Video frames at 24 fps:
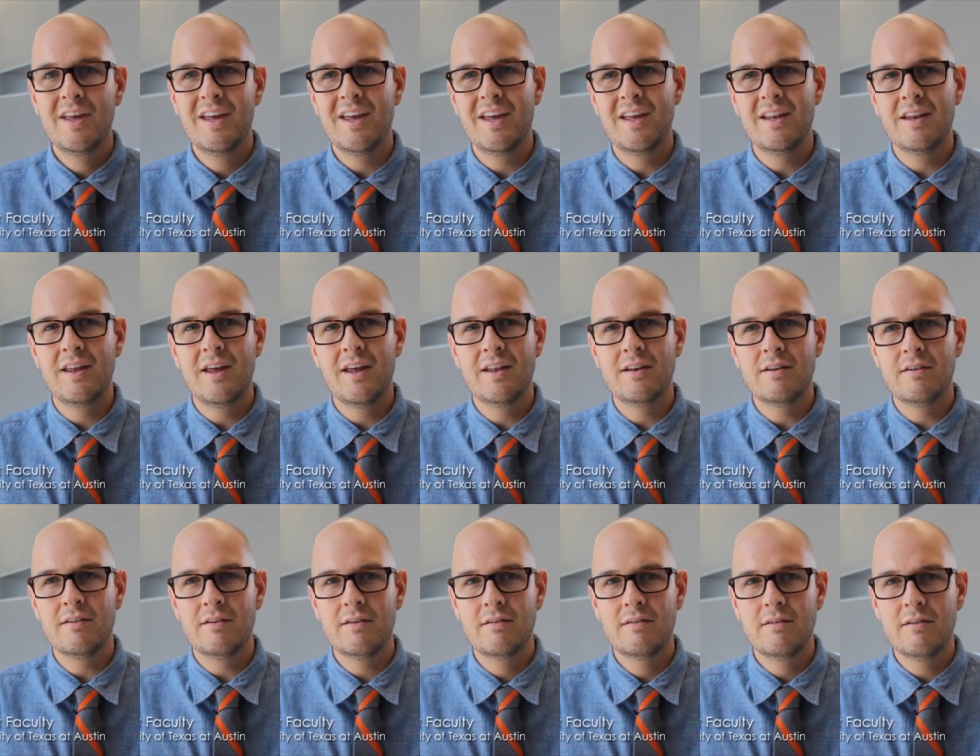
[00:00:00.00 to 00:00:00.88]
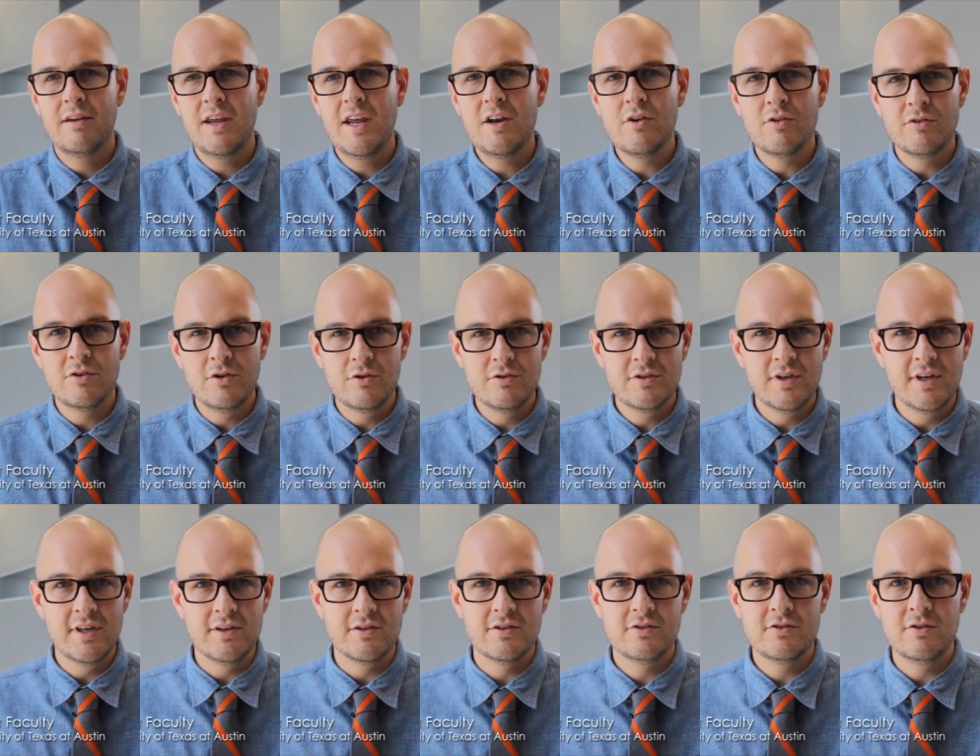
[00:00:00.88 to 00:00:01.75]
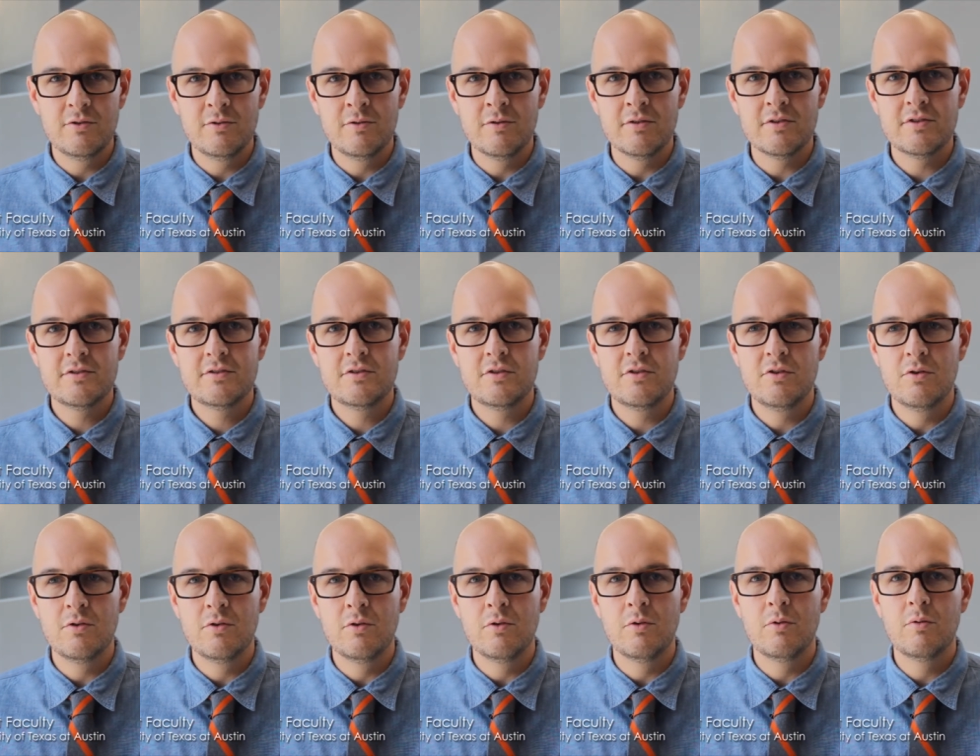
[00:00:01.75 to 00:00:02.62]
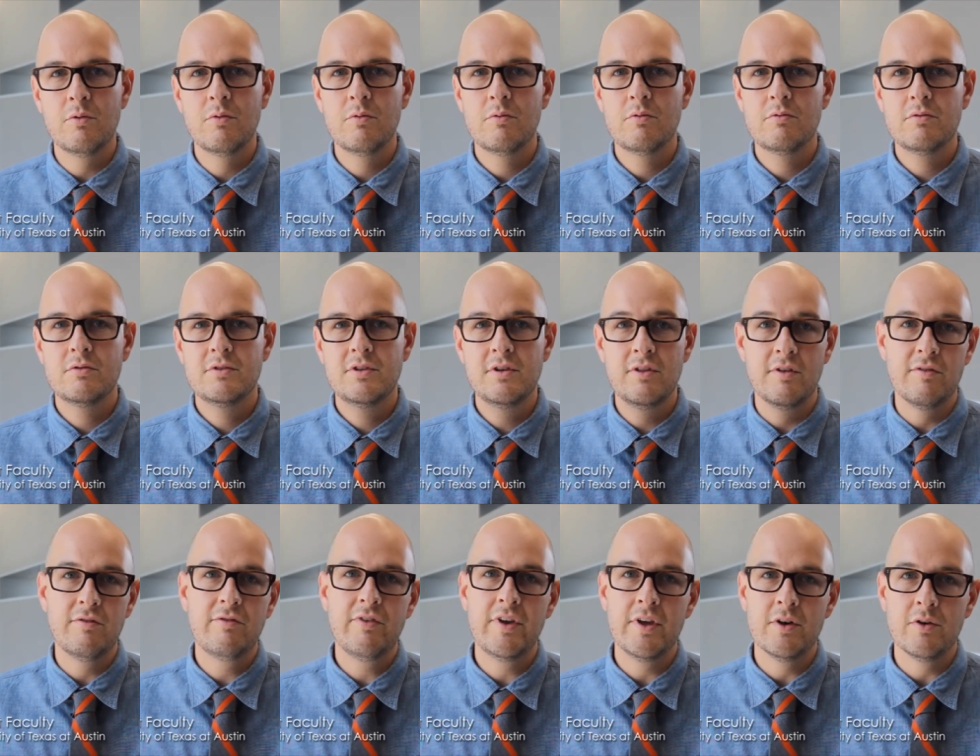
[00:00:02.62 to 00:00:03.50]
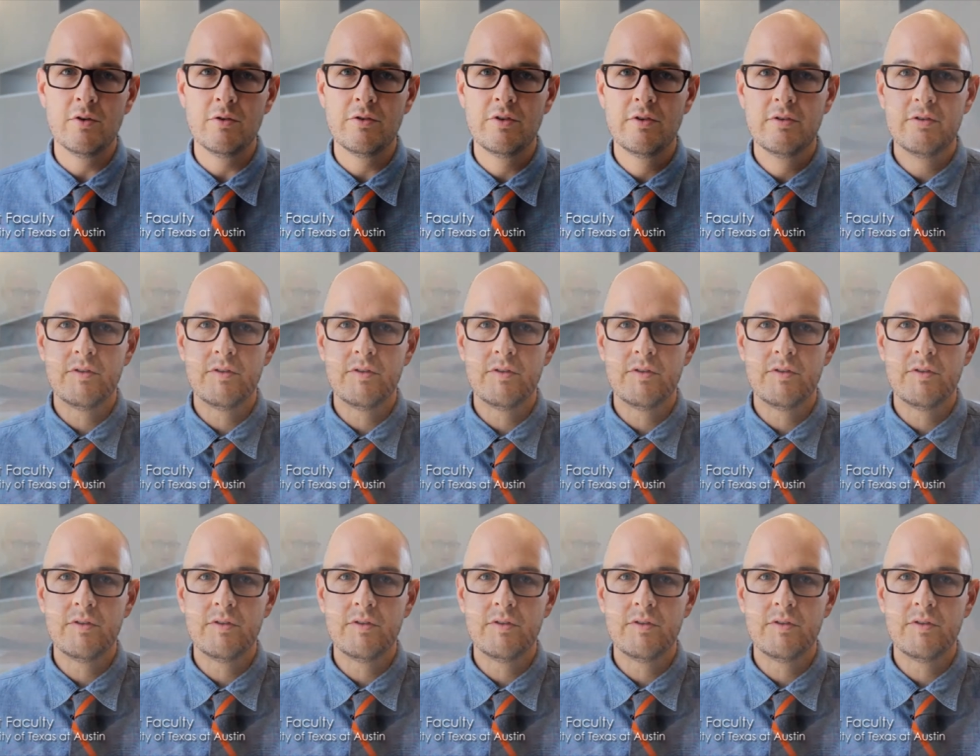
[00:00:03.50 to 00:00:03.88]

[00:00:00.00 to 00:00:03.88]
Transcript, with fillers: and, and introducing students to, to the field